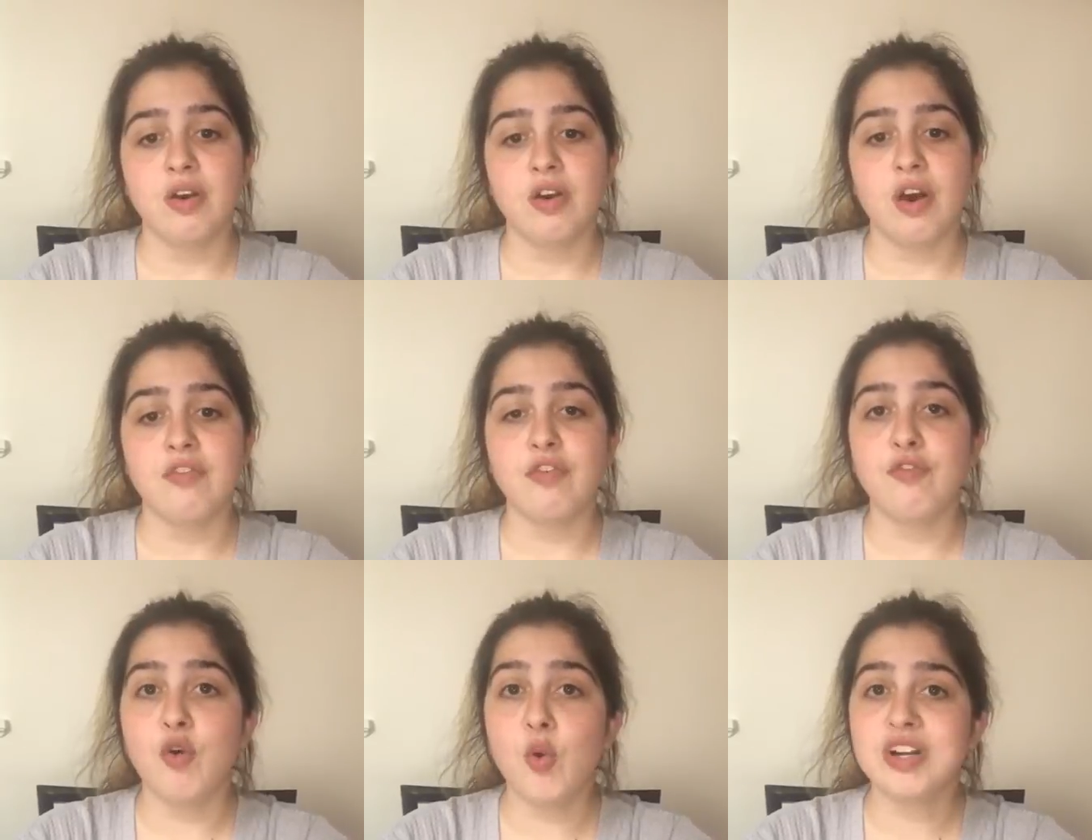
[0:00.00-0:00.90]
of
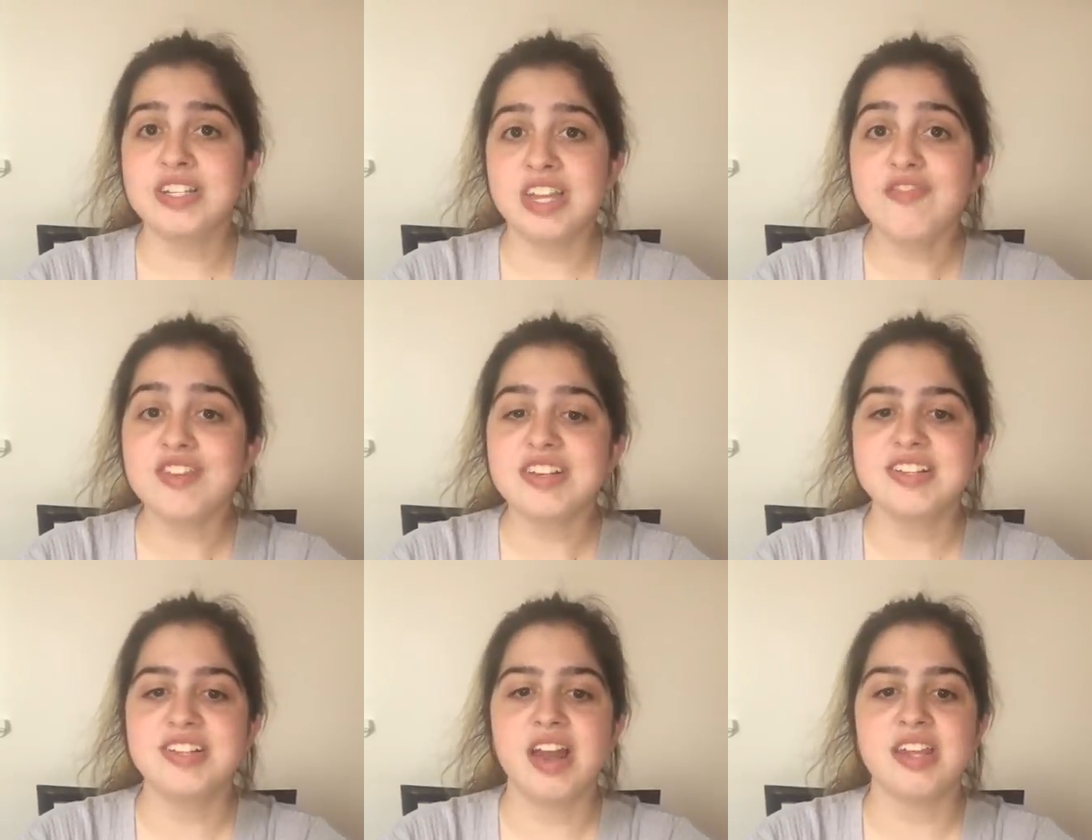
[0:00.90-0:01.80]
4 different
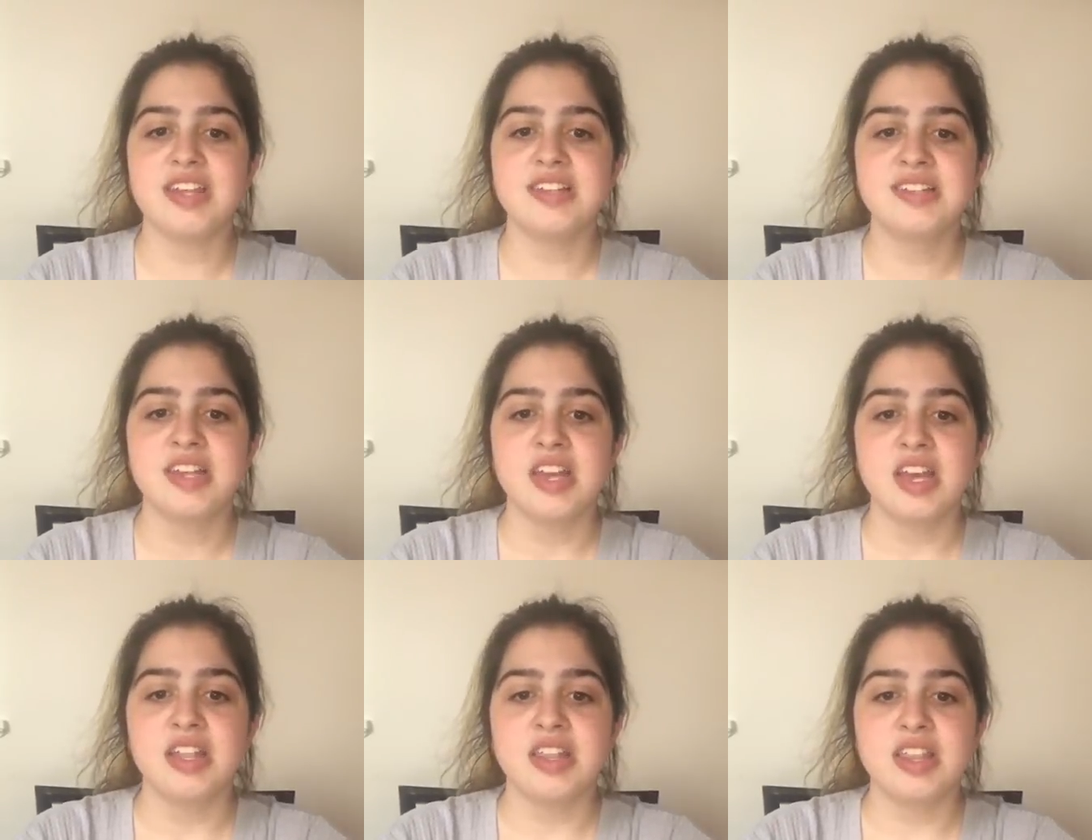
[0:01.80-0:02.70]
studies
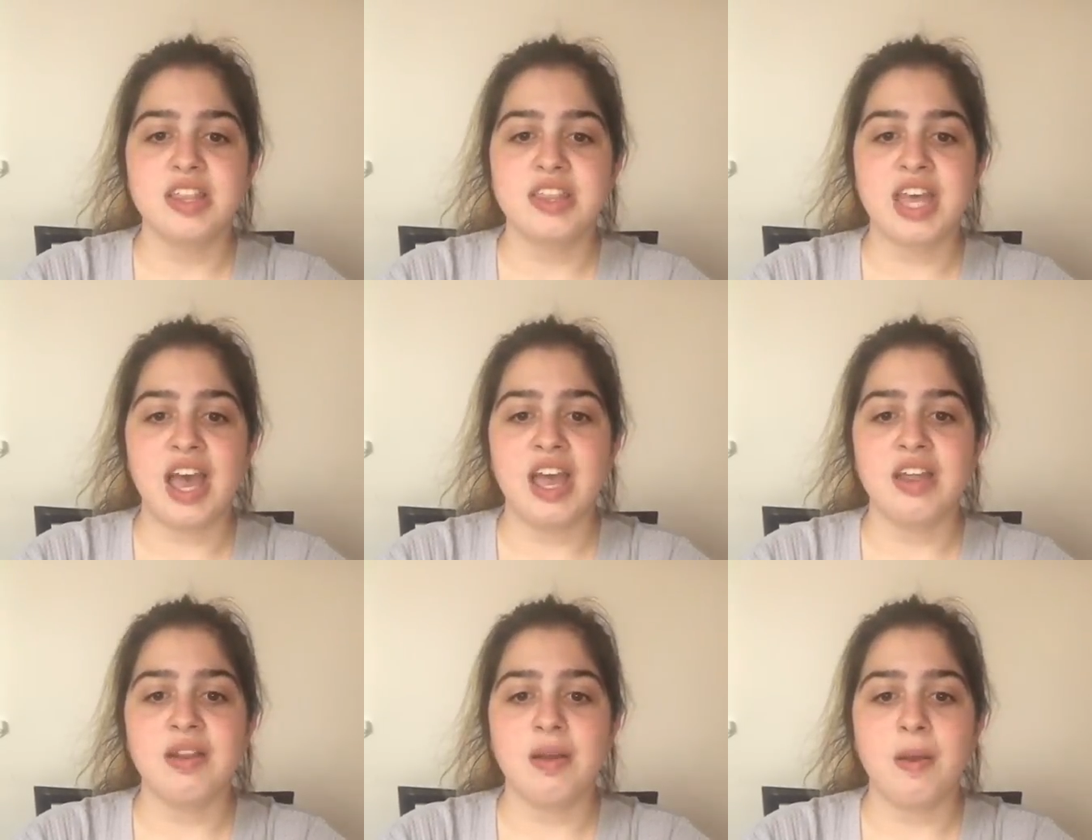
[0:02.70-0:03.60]
that
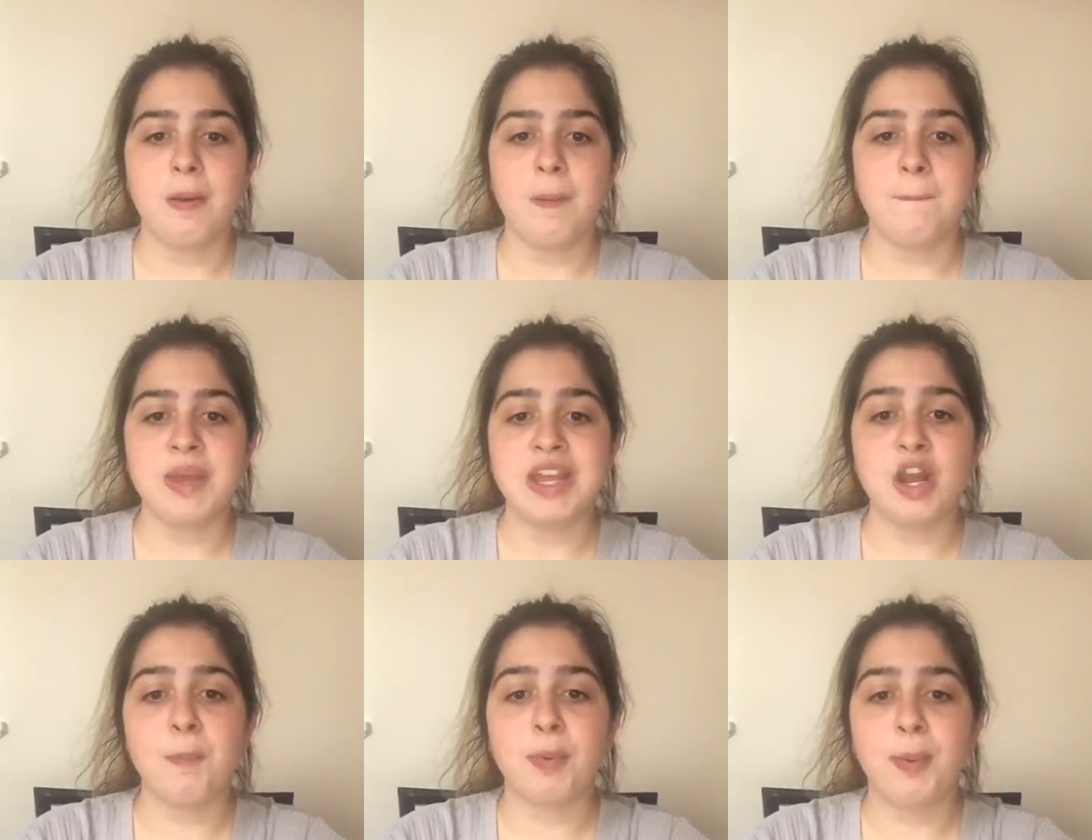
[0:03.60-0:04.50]
made a
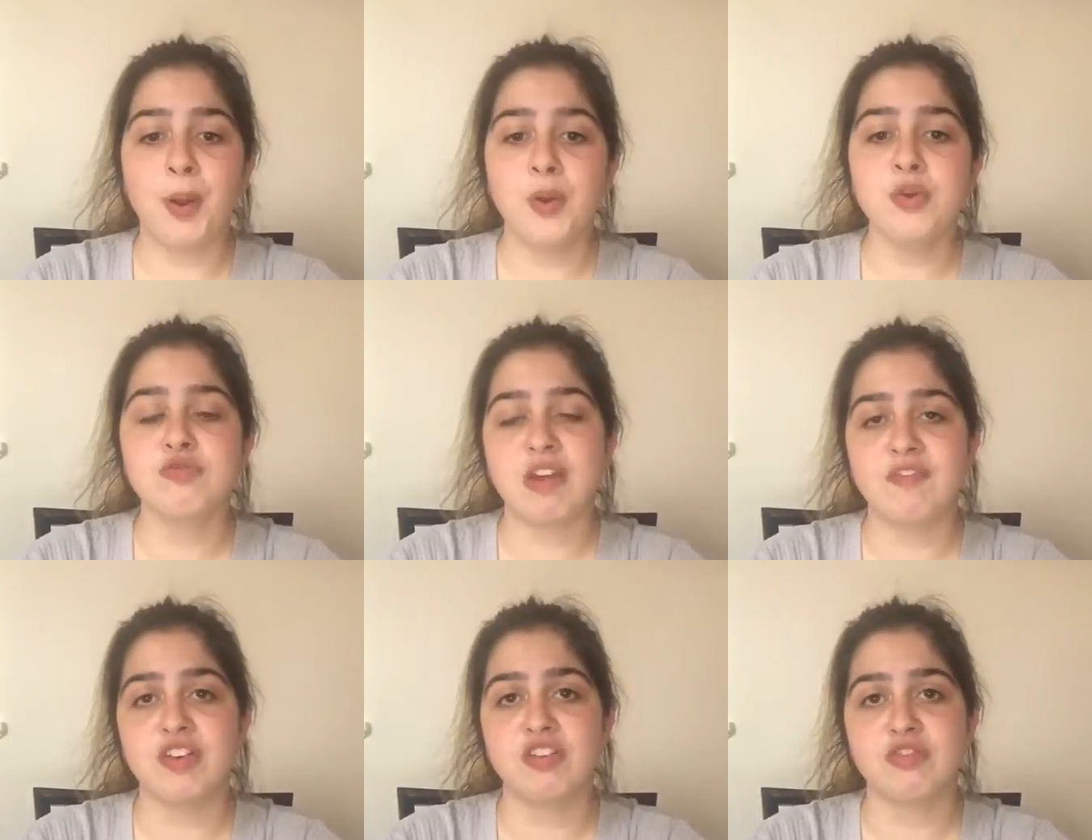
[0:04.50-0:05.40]
proposed
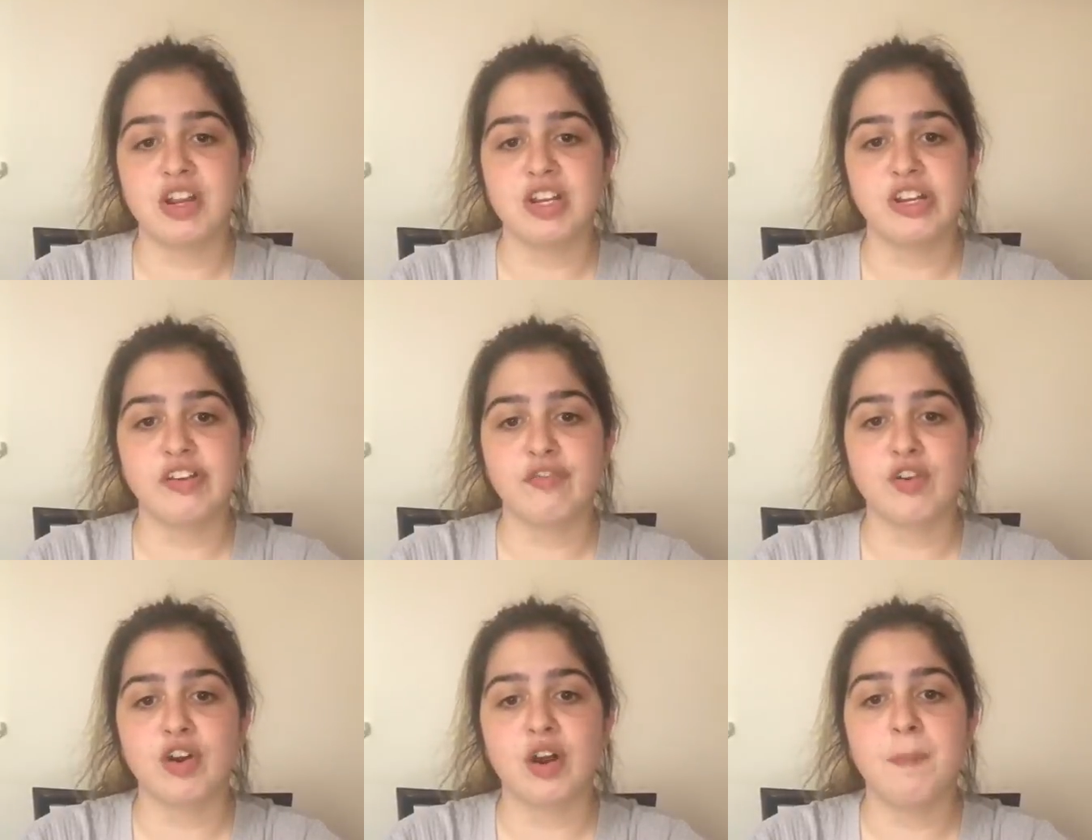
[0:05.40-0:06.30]
reference range
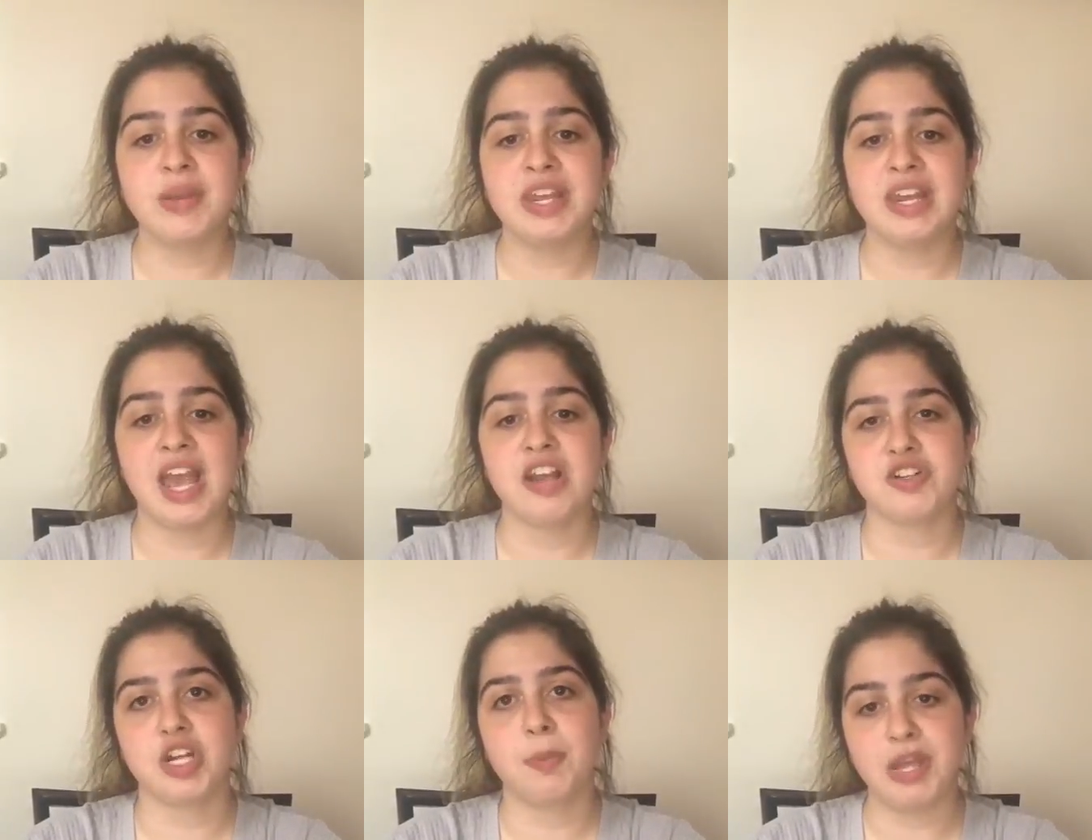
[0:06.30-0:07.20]
for
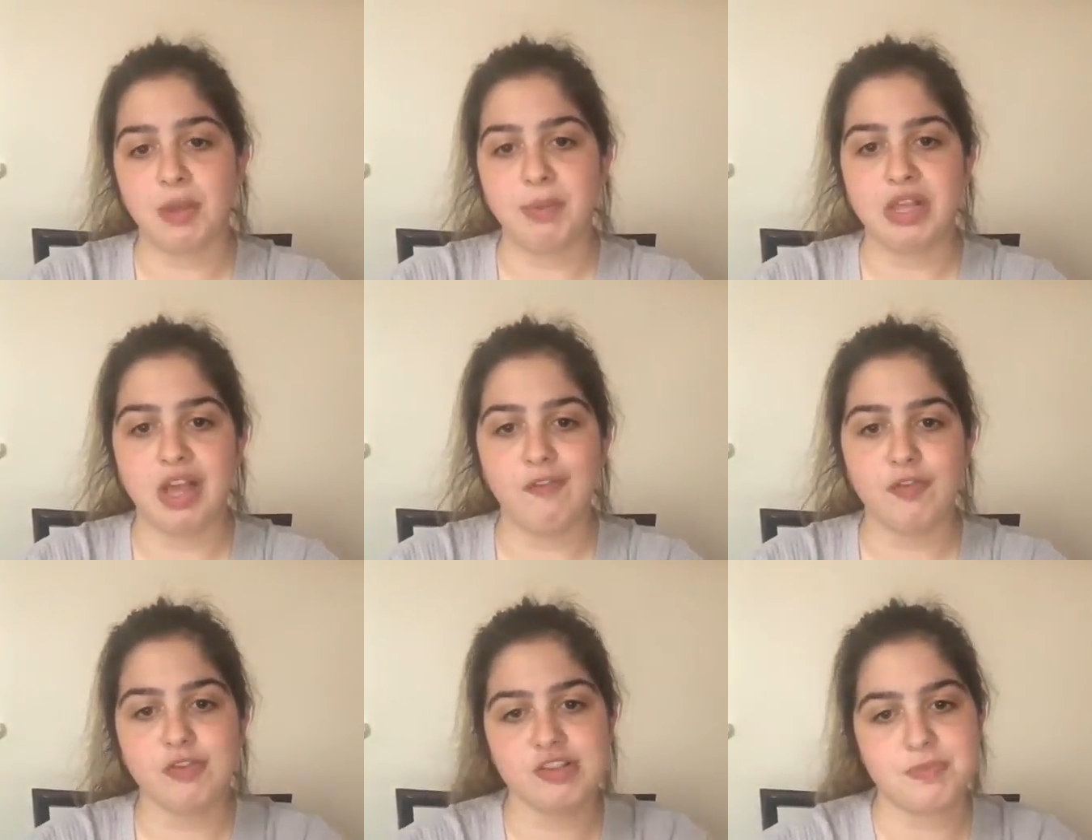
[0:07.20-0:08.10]
pediatric BNP
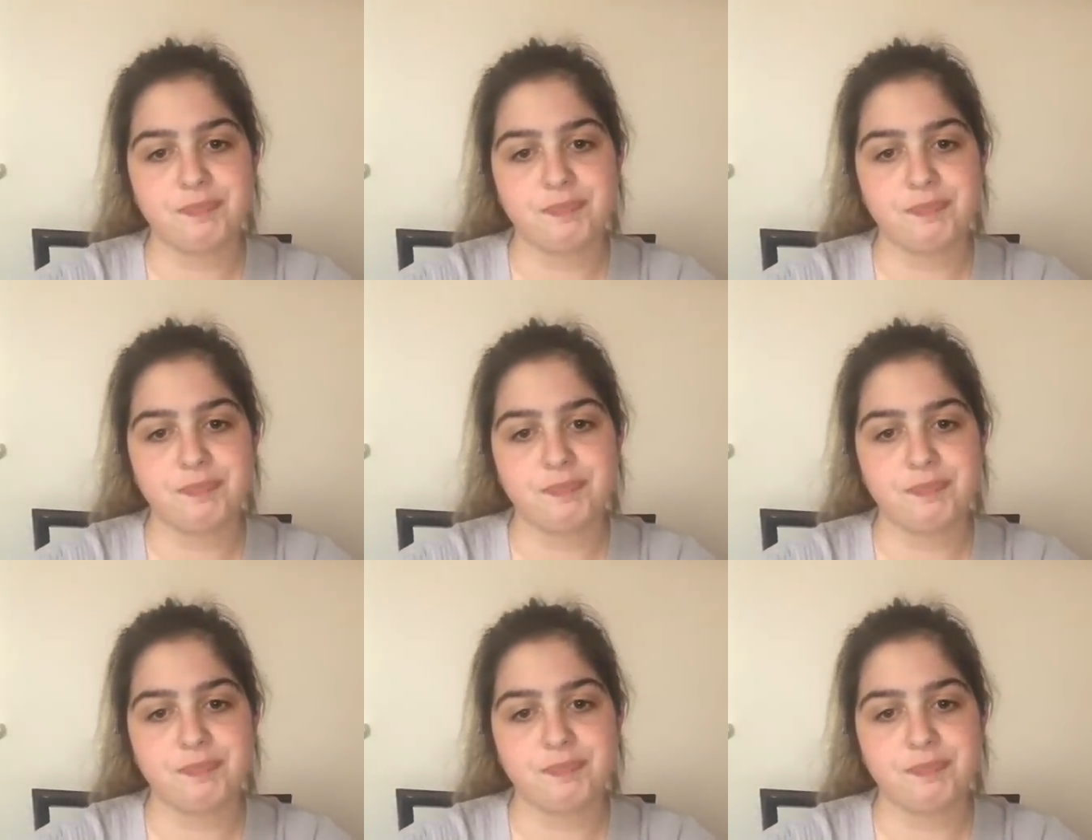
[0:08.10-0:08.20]
levels.